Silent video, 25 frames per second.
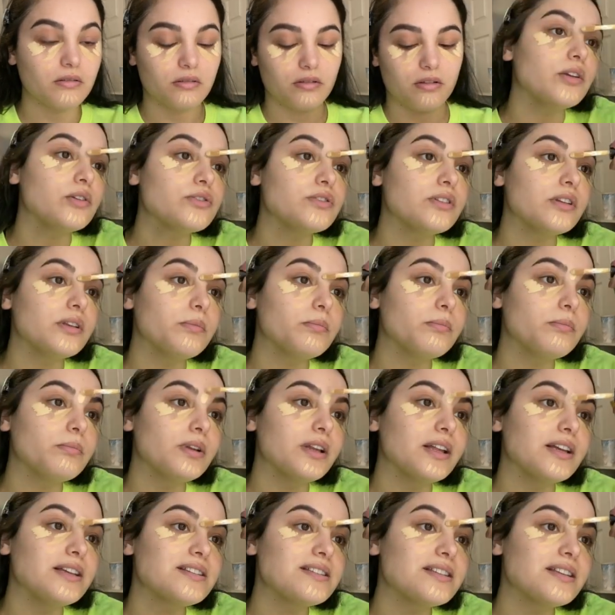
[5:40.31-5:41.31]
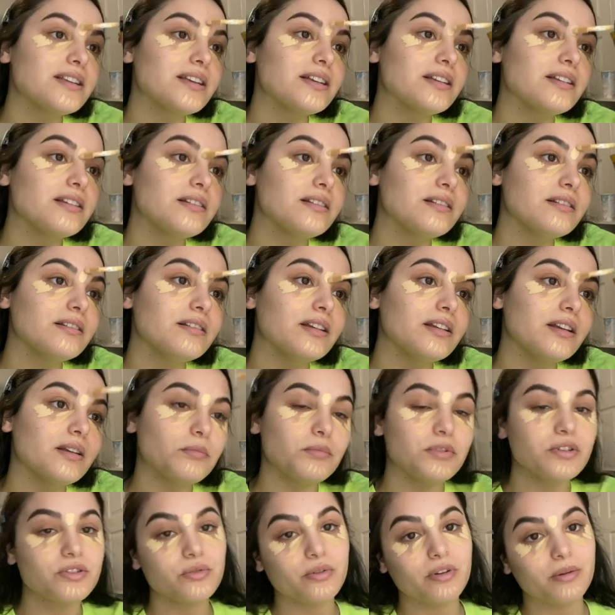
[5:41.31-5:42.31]
I usually place it in
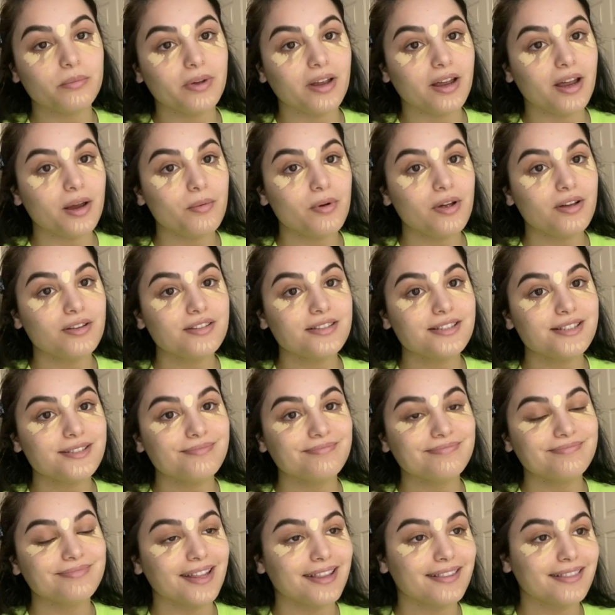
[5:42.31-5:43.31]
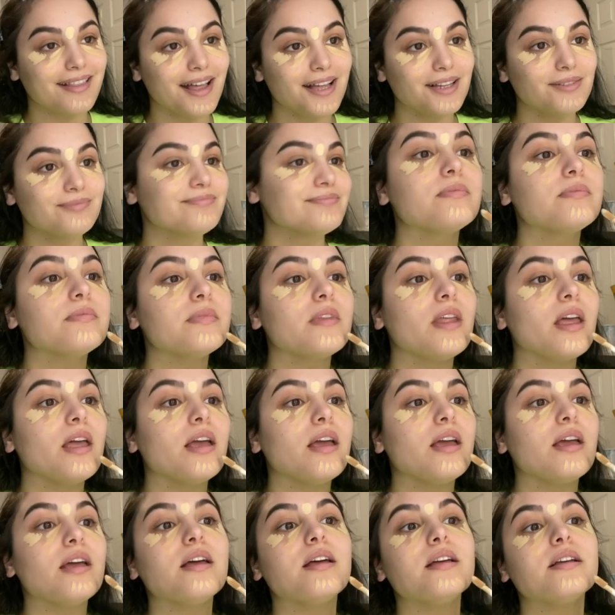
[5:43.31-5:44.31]
between my eyebrows, like that,
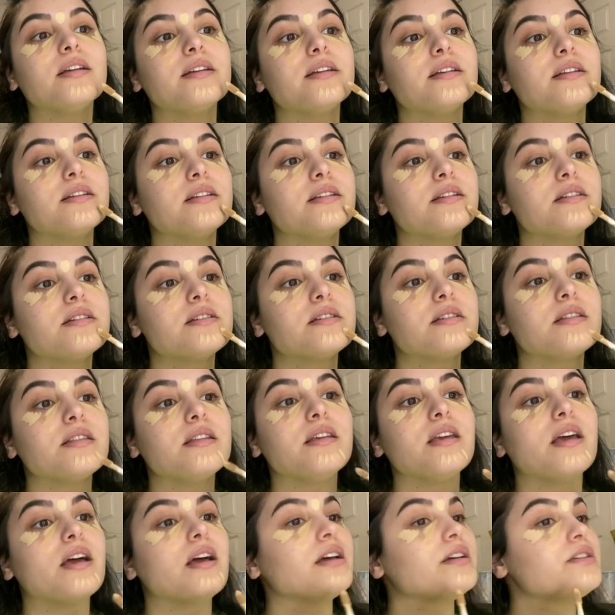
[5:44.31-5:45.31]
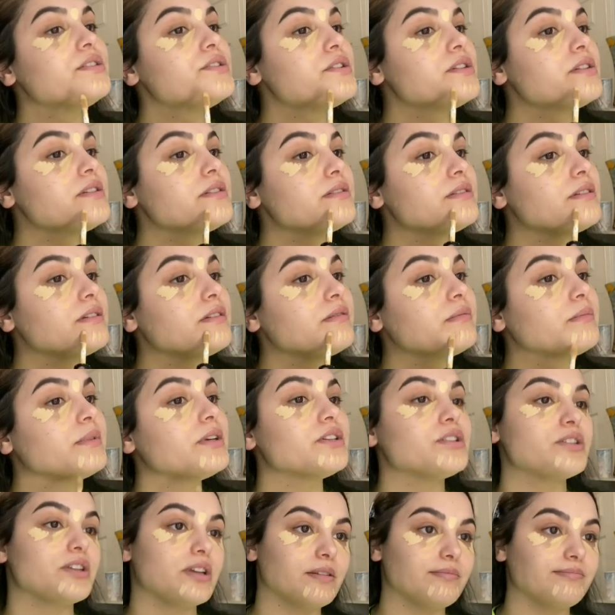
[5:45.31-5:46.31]
and the edges of my
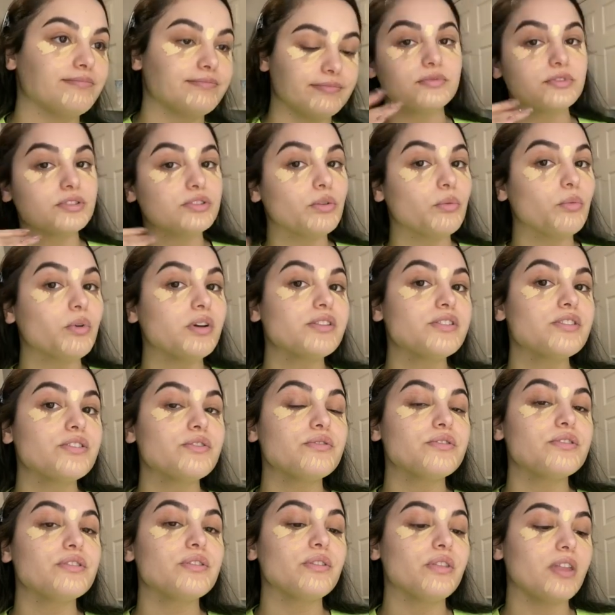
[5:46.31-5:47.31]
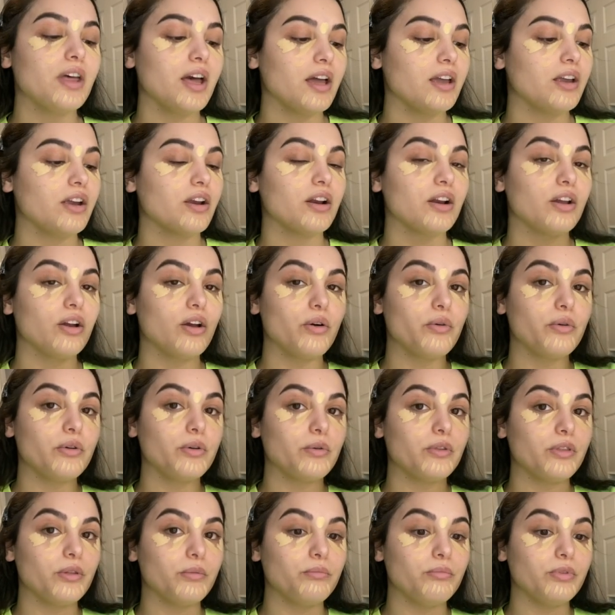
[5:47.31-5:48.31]
chin. So once you do that, you're gonna go
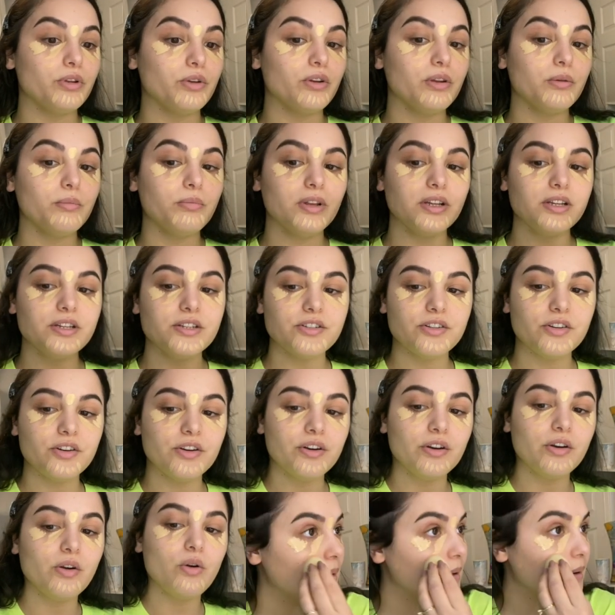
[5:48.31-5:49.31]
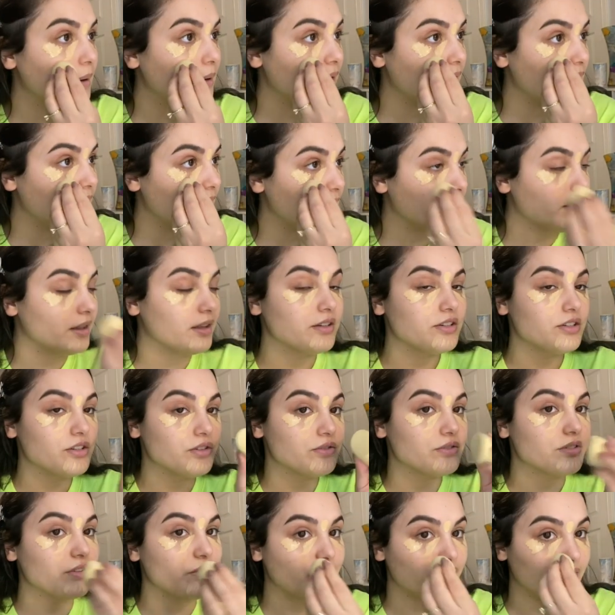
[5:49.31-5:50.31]
in with a beauty blender. I like to
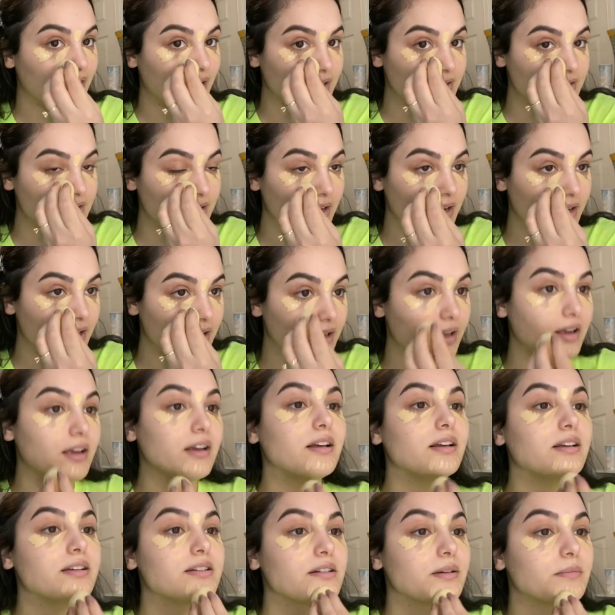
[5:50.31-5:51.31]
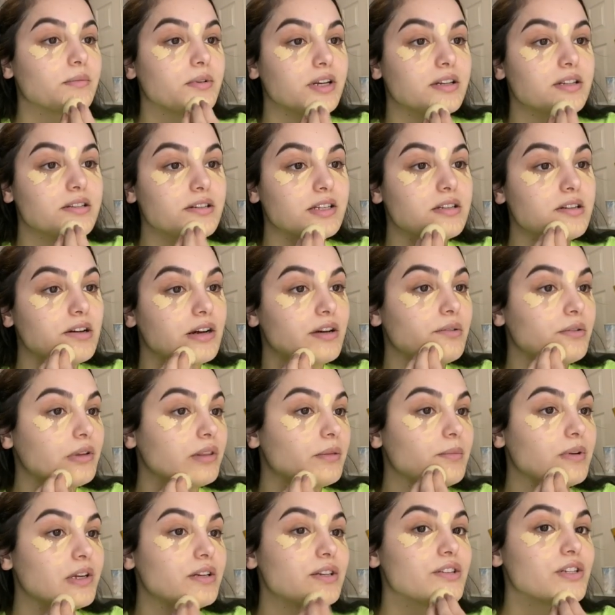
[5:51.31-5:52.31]
use the flat side, and I'm gonna start
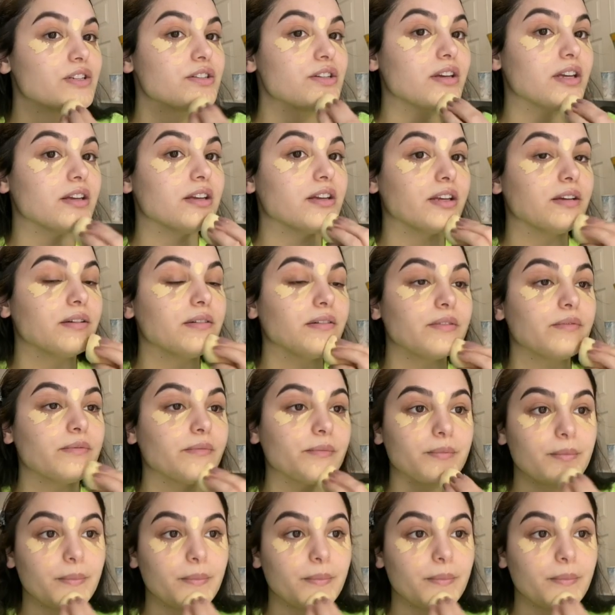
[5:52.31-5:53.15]
with my chin.